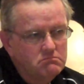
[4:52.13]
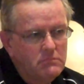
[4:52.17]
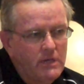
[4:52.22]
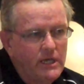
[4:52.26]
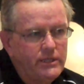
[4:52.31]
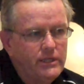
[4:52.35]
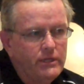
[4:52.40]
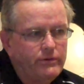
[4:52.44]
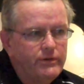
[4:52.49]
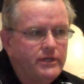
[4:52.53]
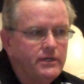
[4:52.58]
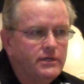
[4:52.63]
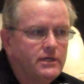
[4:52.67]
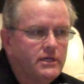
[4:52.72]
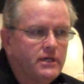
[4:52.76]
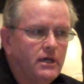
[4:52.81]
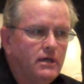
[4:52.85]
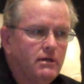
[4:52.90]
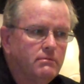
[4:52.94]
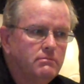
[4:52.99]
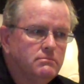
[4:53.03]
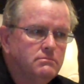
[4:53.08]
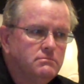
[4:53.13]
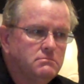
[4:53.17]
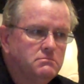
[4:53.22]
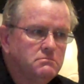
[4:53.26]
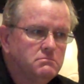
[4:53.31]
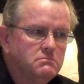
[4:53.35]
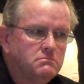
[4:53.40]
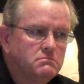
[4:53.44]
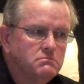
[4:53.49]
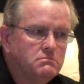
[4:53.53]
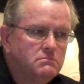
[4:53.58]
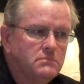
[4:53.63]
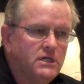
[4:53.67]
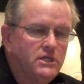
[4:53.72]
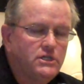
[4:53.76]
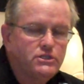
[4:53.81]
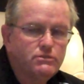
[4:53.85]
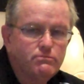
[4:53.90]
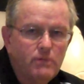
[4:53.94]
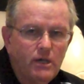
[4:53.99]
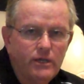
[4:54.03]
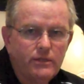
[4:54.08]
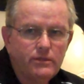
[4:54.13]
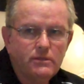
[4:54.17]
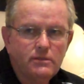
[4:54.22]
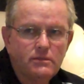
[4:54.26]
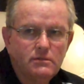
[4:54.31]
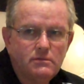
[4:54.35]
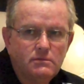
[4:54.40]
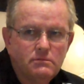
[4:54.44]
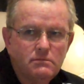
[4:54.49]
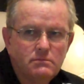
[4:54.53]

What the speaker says: and their income each month